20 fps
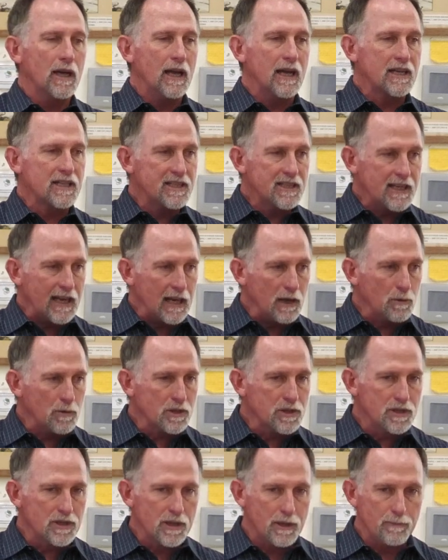
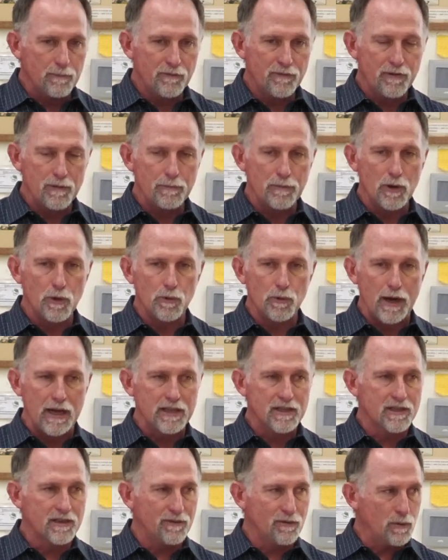extinguish them from the
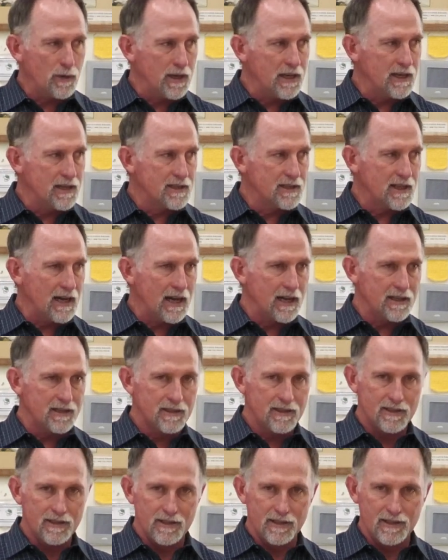rest of what he
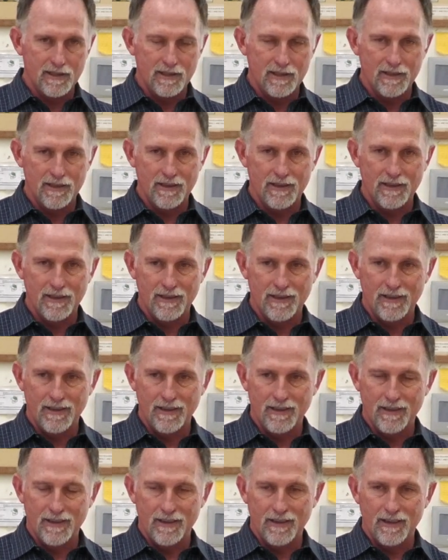says
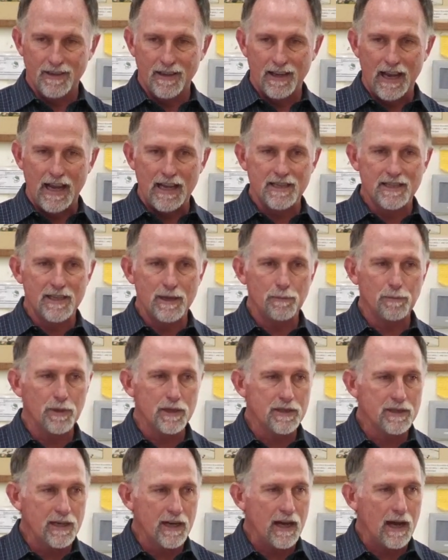and simply
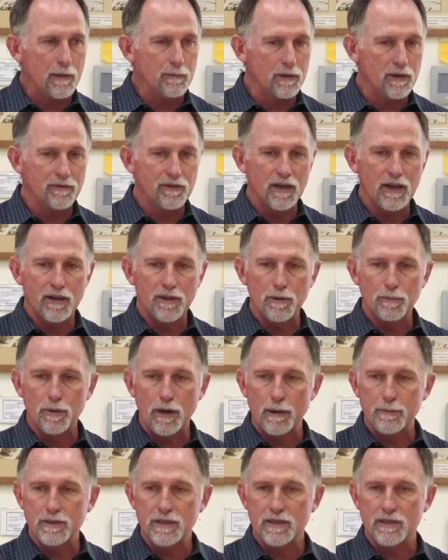say, I'm living on the
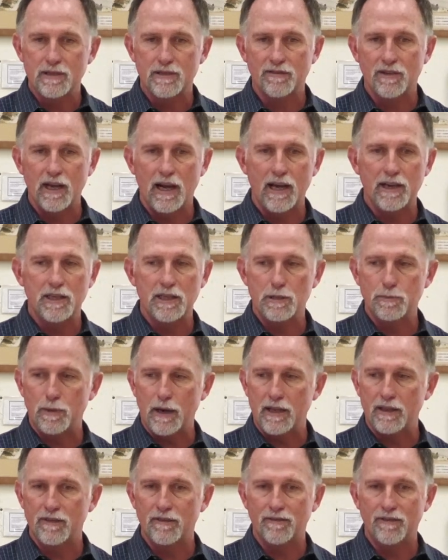promises of God
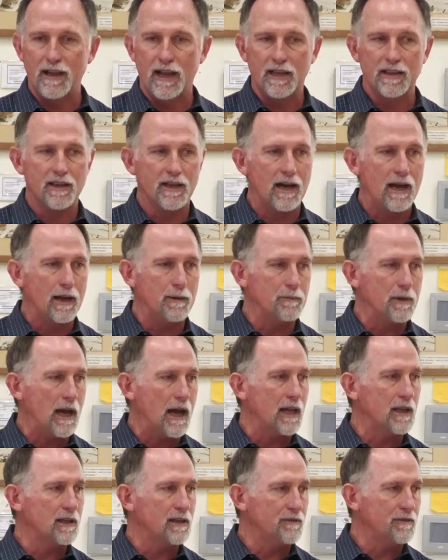despite the fact that I am
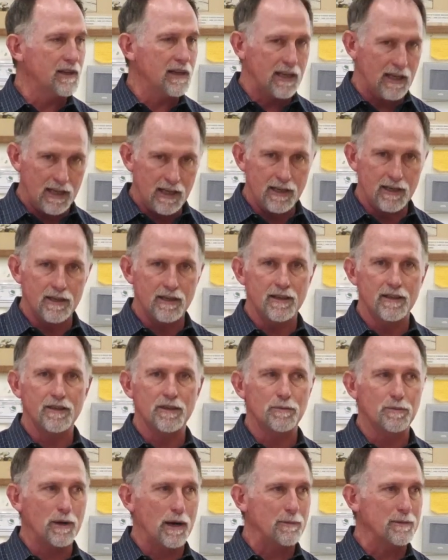not living in
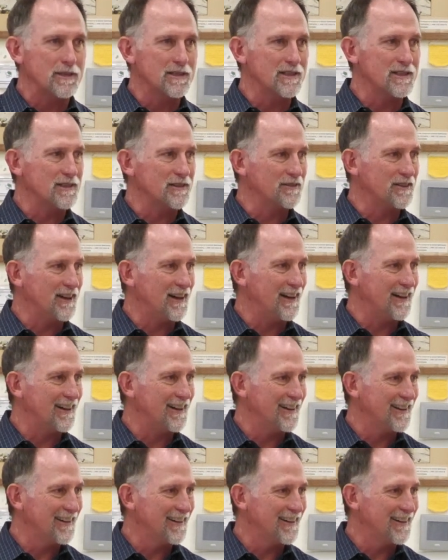the promises of God.